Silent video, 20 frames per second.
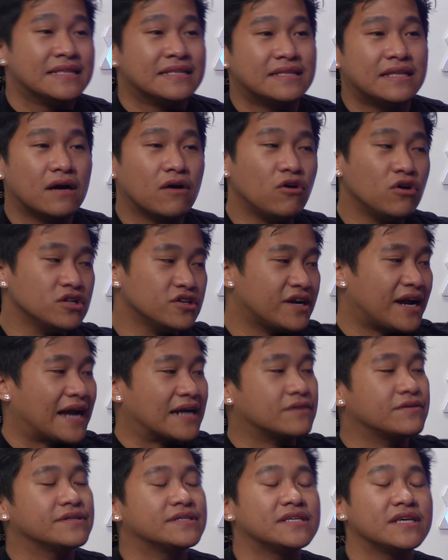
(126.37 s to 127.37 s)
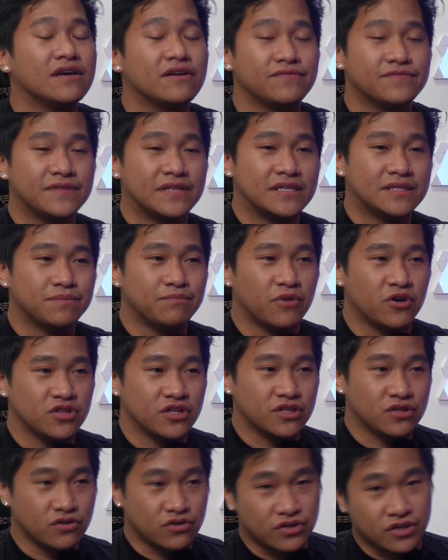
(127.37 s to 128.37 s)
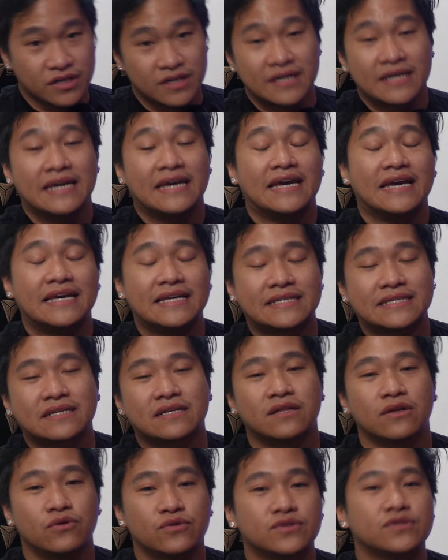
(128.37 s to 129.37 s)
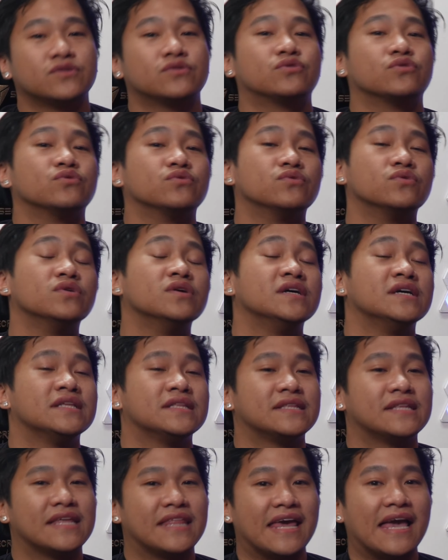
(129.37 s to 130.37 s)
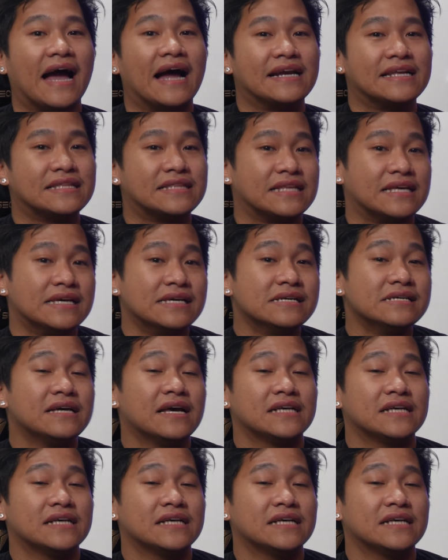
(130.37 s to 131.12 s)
the color accuracy of this monitor is close to the reality,